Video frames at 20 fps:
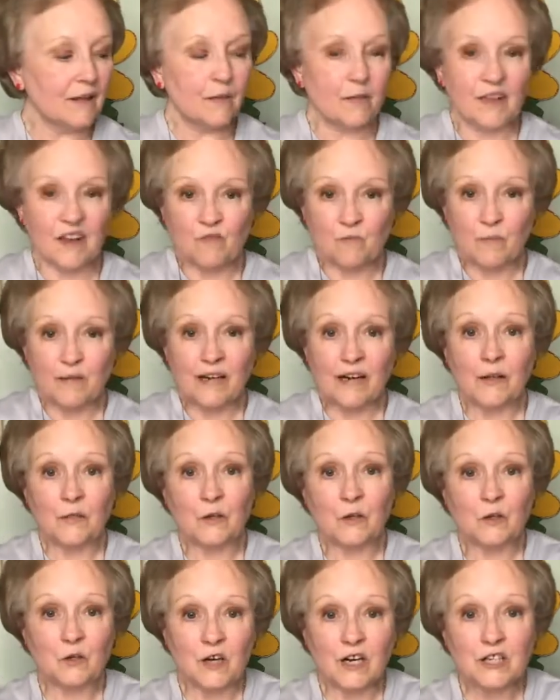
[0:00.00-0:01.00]
they've been out in the
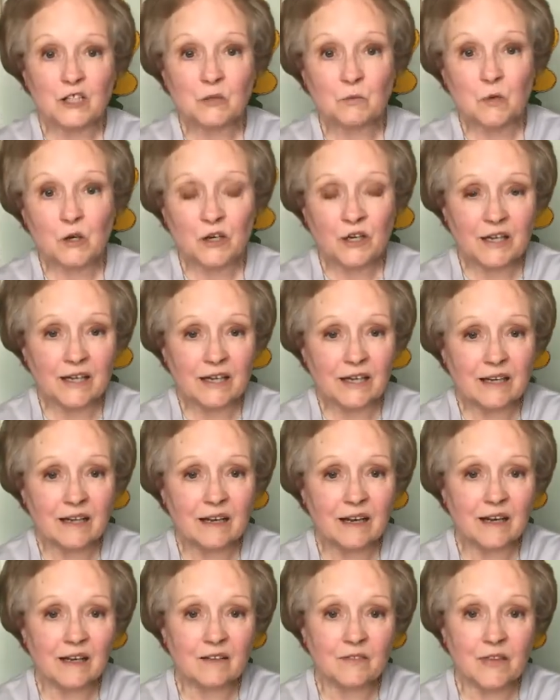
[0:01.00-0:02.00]
garage working.
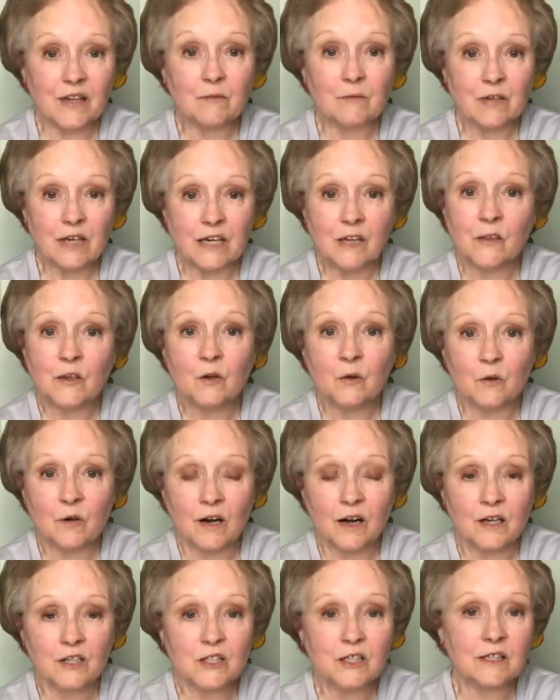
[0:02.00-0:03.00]
Uh, they've needed the
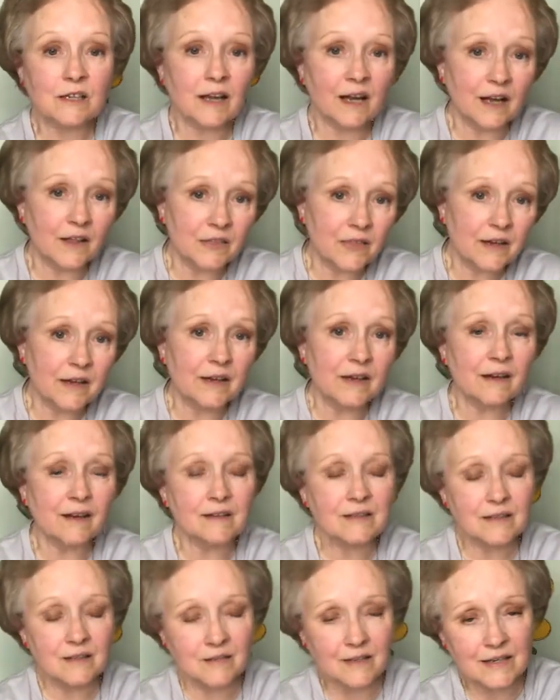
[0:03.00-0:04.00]
garage to cut
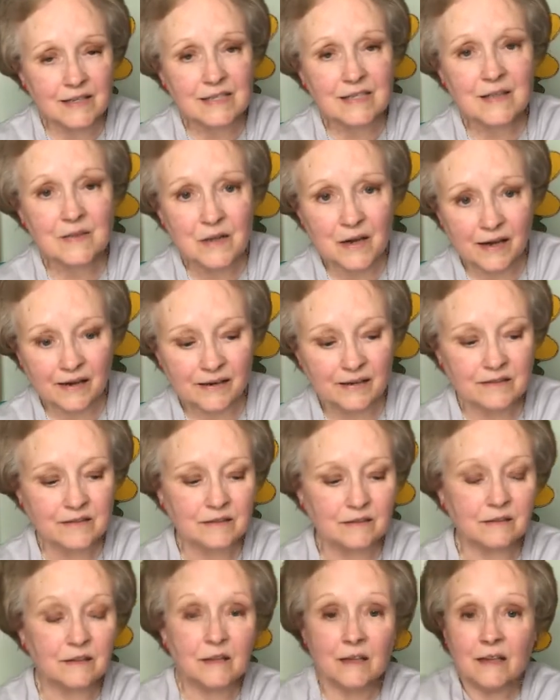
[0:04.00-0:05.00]
things and this and that.
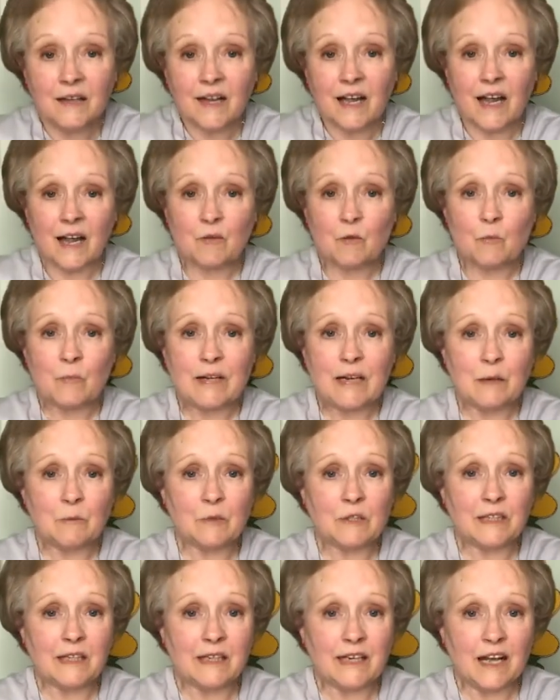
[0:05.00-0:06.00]
So I haven't been able
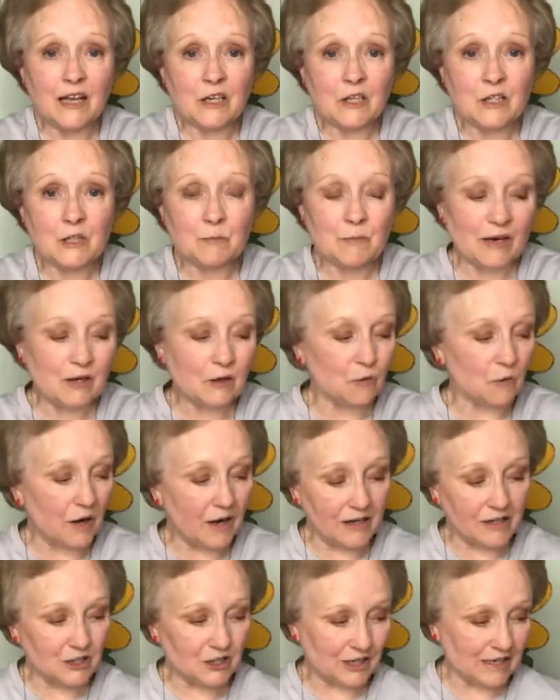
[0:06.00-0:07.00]
to get out into my
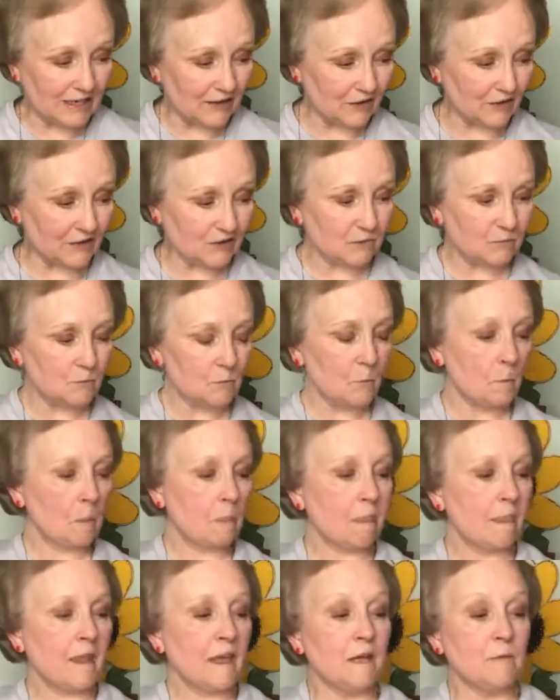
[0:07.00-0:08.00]
garage either,
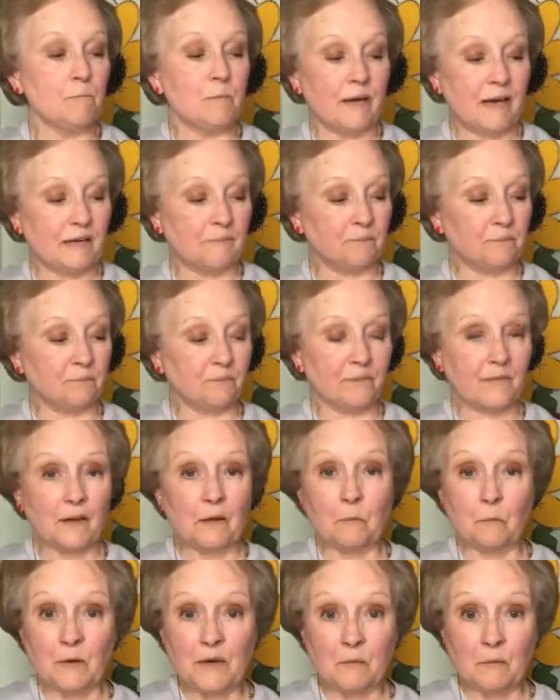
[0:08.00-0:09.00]
but
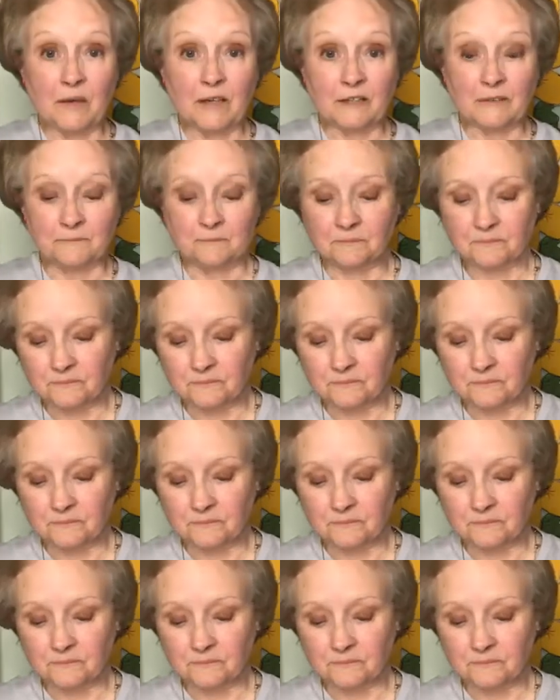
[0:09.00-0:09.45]
we will.